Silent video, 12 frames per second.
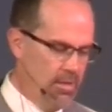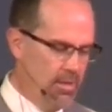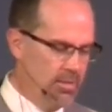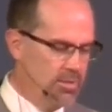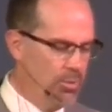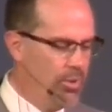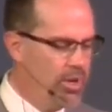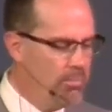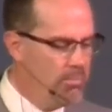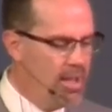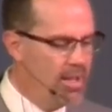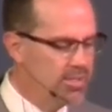And so, what a
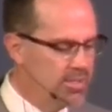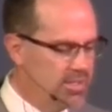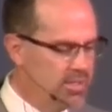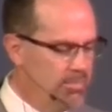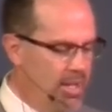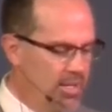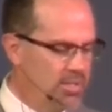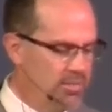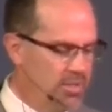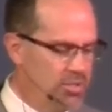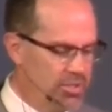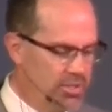mess this makes of
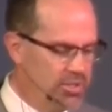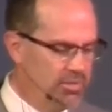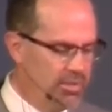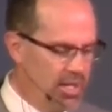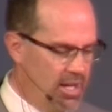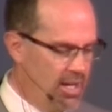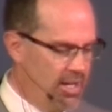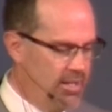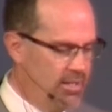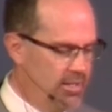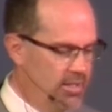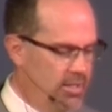the church of God
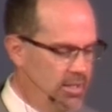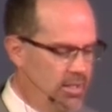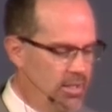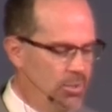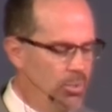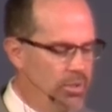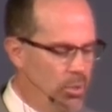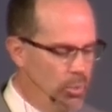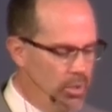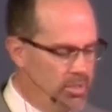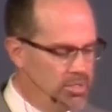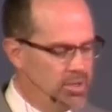when the
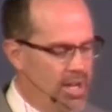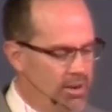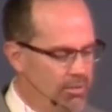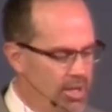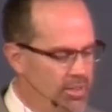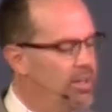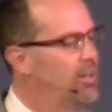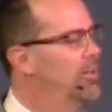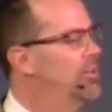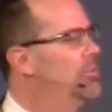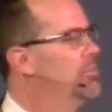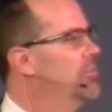women try to run their
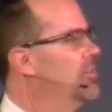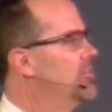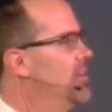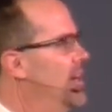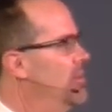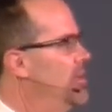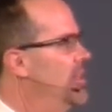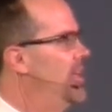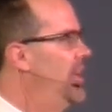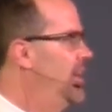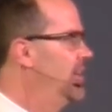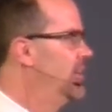homes and try to be the
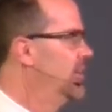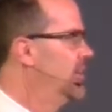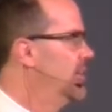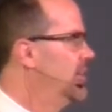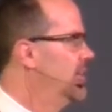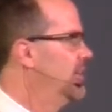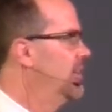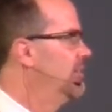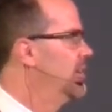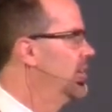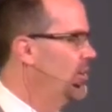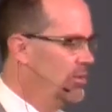head of
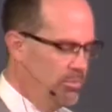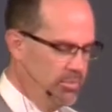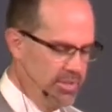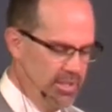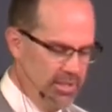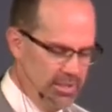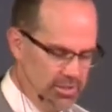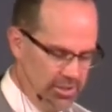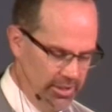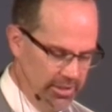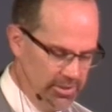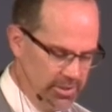their homes and in the
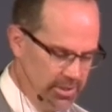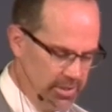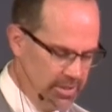church.